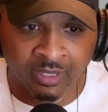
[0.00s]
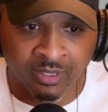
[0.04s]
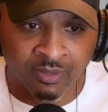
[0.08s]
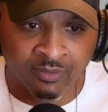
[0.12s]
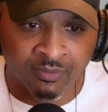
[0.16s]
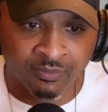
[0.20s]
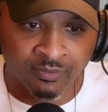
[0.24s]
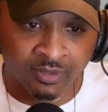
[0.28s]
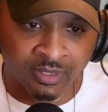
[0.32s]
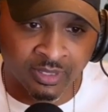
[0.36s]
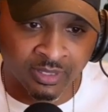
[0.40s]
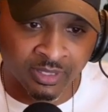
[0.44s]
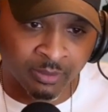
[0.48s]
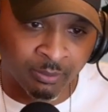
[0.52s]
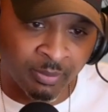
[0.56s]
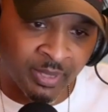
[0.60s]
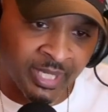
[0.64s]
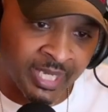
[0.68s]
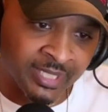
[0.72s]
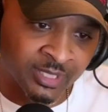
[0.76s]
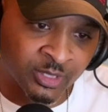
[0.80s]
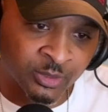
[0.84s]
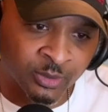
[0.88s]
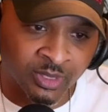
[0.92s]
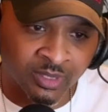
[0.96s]
the
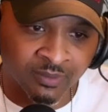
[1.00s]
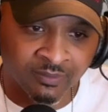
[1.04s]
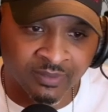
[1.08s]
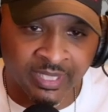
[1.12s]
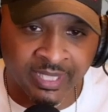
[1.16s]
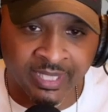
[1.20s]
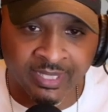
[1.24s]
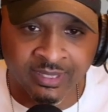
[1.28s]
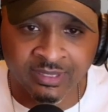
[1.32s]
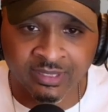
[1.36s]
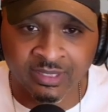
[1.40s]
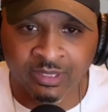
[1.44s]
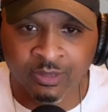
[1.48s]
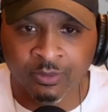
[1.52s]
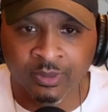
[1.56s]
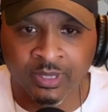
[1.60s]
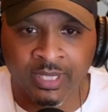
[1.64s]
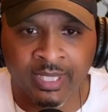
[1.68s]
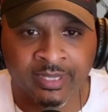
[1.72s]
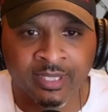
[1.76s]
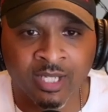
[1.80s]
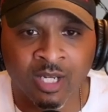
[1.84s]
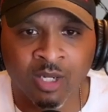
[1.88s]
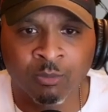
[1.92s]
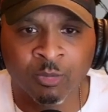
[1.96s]
Pac-12 last year with
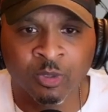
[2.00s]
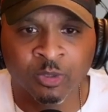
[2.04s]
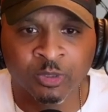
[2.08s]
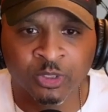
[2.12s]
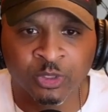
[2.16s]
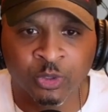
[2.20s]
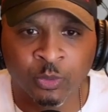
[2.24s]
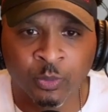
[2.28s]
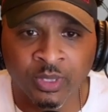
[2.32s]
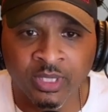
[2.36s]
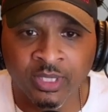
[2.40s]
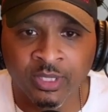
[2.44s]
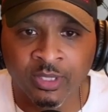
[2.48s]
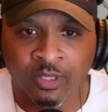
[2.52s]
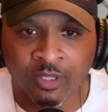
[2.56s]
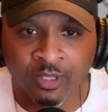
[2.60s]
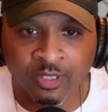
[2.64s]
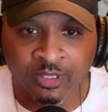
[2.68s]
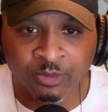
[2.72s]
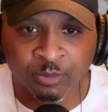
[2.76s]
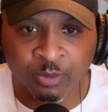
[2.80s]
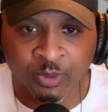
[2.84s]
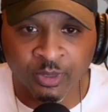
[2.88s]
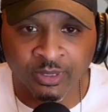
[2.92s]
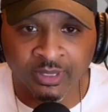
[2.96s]
like almost 20
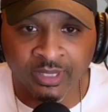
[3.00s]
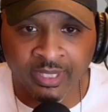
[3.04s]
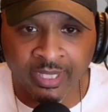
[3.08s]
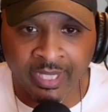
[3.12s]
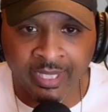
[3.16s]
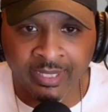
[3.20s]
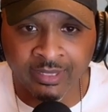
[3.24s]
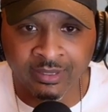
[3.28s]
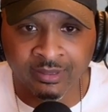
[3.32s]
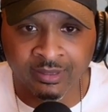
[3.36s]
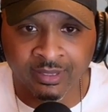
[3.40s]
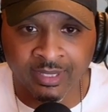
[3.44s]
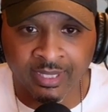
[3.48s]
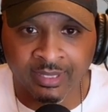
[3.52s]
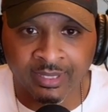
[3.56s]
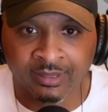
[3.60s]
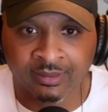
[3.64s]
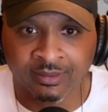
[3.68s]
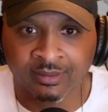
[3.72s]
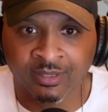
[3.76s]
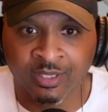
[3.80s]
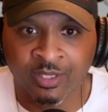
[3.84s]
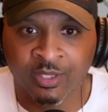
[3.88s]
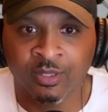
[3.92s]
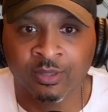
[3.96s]
yards per catch.
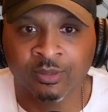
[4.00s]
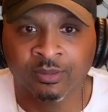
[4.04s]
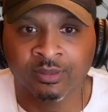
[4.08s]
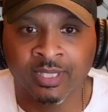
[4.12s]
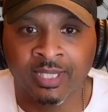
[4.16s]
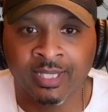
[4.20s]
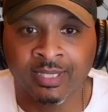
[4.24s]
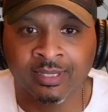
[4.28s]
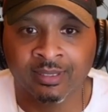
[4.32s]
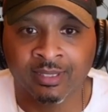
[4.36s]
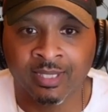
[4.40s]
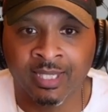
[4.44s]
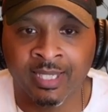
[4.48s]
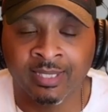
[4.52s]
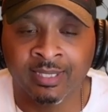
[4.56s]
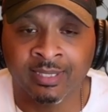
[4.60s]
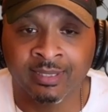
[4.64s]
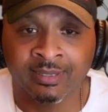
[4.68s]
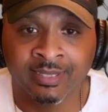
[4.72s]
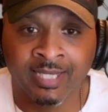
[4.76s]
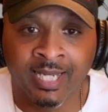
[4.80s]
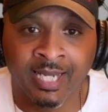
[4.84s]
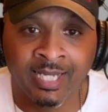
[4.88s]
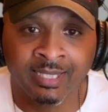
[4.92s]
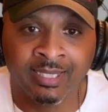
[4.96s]
Like, dog, like, and the
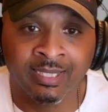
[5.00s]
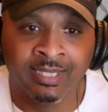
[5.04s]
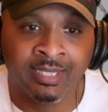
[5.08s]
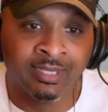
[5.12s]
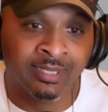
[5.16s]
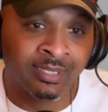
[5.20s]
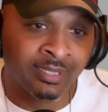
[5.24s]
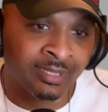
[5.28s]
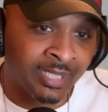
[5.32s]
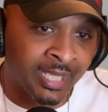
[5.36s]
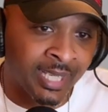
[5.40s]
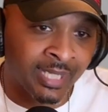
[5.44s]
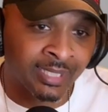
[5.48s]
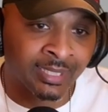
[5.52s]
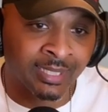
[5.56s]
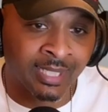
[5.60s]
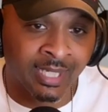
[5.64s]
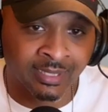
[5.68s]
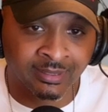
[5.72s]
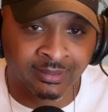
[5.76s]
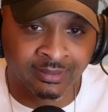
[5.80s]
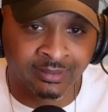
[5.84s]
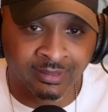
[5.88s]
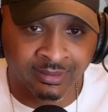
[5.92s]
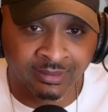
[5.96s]
tight end in that
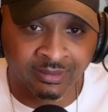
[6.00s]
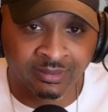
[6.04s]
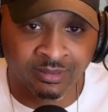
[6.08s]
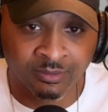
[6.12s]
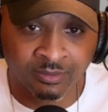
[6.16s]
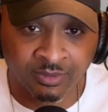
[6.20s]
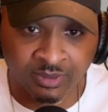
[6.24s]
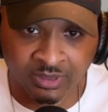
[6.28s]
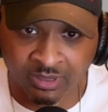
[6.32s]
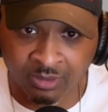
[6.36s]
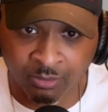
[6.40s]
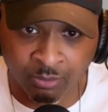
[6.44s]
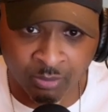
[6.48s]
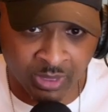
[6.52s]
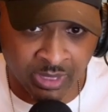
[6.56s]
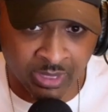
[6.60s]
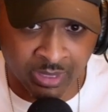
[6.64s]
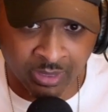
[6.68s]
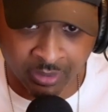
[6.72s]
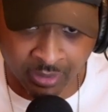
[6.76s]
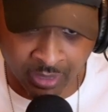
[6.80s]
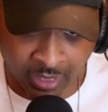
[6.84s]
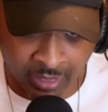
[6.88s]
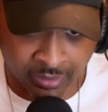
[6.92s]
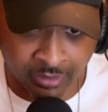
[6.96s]
kind of system should
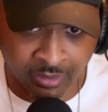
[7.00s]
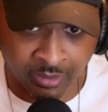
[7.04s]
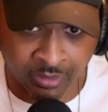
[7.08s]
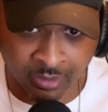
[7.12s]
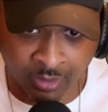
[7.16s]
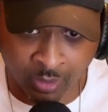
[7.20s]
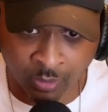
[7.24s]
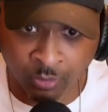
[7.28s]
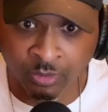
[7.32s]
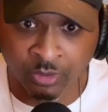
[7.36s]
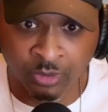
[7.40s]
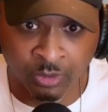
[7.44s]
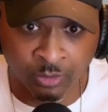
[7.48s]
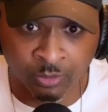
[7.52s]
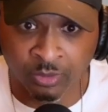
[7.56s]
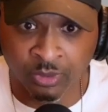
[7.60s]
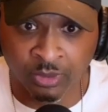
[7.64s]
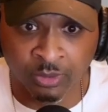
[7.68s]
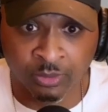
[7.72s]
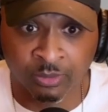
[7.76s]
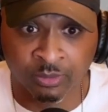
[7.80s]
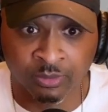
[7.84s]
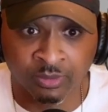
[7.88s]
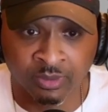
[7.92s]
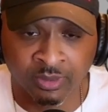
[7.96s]
be like a go-to
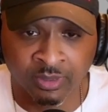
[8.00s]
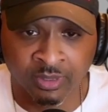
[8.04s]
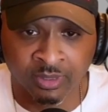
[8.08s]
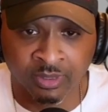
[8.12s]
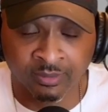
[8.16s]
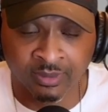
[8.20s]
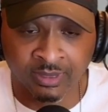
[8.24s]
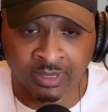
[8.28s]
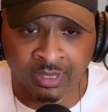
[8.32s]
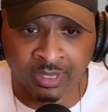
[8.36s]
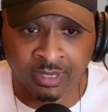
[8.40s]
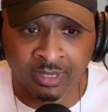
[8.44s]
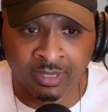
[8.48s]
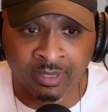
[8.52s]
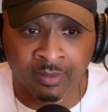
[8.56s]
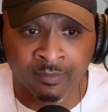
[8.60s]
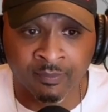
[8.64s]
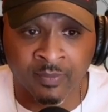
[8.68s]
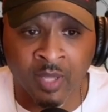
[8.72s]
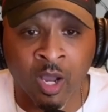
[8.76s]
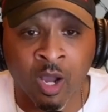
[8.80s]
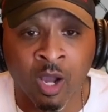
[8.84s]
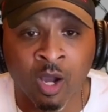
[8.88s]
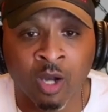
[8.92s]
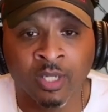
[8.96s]
dude. You know what I'm
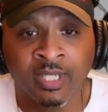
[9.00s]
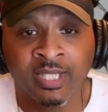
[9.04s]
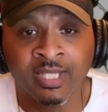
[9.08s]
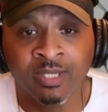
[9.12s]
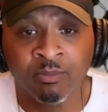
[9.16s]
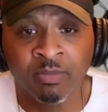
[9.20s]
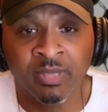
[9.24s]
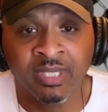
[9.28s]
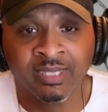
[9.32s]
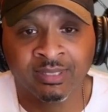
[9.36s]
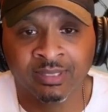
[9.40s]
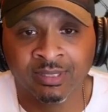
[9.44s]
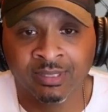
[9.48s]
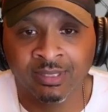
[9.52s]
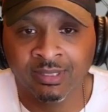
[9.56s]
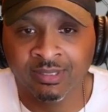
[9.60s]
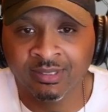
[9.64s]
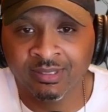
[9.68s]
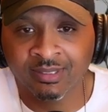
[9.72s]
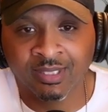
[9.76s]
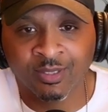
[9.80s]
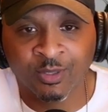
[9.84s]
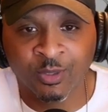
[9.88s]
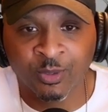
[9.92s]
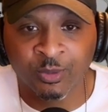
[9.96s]
saying? All he missing
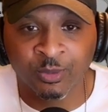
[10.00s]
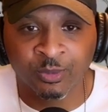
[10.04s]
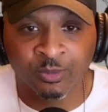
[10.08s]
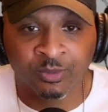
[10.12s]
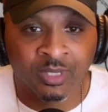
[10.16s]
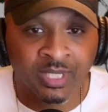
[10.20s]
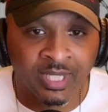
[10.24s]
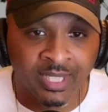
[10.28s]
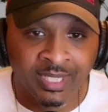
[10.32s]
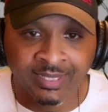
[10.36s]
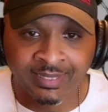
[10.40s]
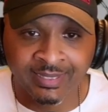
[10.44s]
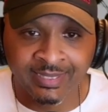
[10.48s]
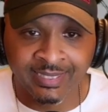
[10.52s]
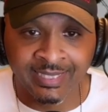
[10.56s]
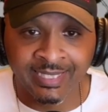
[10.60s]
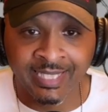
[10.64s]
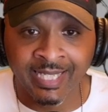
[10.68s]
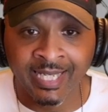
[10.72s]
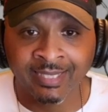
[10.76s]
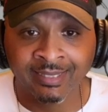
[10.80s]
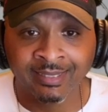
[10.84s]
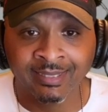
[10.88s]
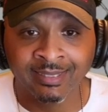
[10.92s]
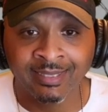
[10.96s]
is old
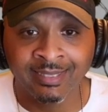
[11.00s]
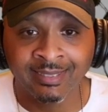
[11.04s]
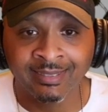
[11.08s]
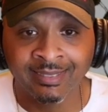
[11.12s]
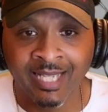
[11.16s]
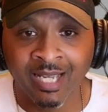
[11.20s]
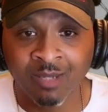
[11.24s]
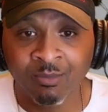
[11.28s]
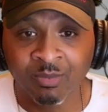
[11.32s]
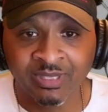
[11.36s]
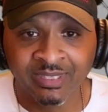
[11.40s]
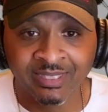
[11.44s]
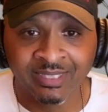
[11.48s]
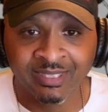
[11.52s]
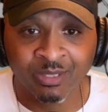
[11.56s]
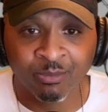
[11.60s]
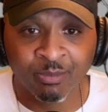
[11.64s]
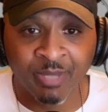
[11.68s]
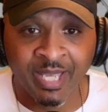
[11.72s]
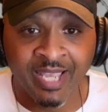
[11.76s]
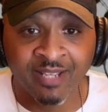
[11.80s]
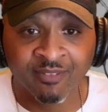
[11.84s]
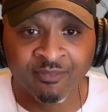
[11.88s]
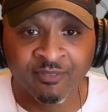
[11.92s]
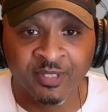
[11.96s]
DeAnthony Thomas in the
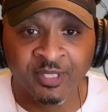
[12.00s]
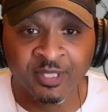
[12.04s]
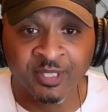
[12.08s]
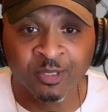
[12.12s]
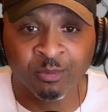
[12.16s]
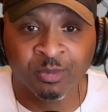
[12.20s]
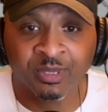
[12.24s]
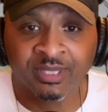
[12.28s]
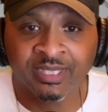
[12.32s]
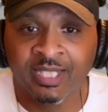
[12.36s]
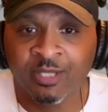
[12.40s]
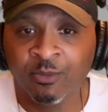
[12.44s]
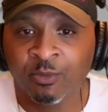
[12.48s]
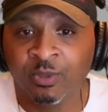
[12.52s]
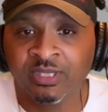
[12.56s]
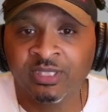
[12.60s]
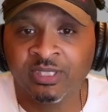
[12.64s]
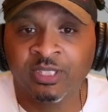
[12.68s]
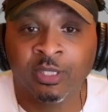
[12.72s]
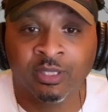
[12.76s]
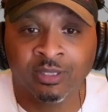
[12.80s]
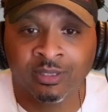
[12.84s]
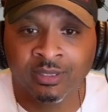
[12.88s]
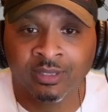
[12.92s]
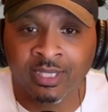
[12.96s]
backfield, but they
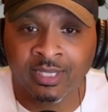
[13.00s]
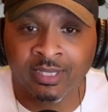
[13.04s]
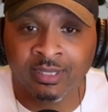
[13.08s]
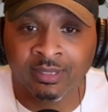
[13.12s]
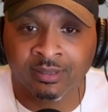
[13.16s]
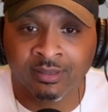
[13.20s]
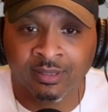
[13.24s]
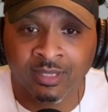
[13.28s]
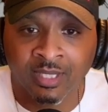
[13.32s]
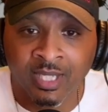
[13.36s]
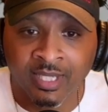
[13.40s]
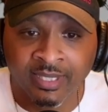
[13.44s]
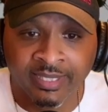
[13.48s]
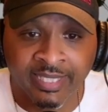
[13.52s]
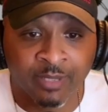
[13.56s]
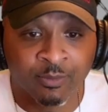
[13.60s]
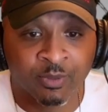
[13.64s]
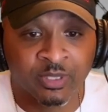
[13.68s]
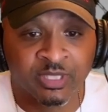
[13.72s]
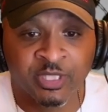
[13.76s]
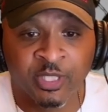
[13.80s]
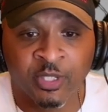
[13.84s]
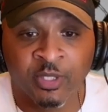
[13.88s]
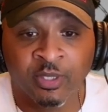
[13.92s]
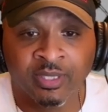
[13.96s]
return
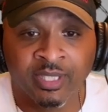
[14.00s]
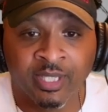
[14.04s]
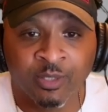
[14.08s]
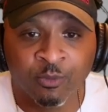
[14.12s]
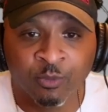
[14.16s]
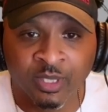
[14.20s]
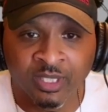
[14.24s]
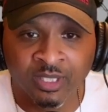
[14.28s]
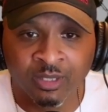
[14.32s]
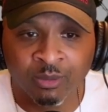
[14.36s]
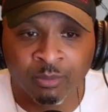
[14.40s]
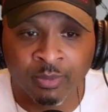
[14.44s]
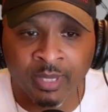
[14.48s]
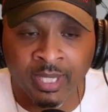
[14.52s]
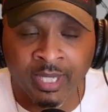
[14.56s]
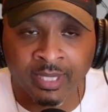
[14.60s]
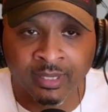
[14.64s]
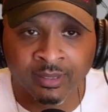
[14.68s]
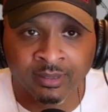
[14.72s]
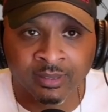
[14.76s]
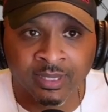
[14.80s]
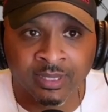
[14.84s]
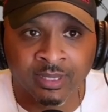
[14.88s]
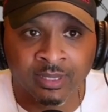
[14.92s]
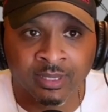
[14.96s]
their running
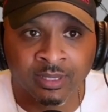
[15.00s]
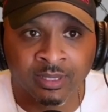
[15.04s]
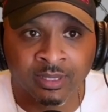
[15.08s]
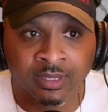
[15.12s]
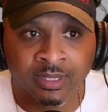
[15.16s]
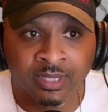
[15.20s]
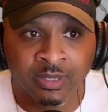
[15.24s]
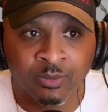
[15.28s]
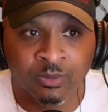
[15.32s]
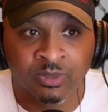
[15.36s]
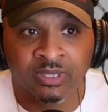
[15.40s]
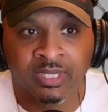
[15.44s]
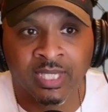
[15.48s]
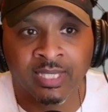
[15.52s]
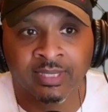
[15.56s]
back that he was like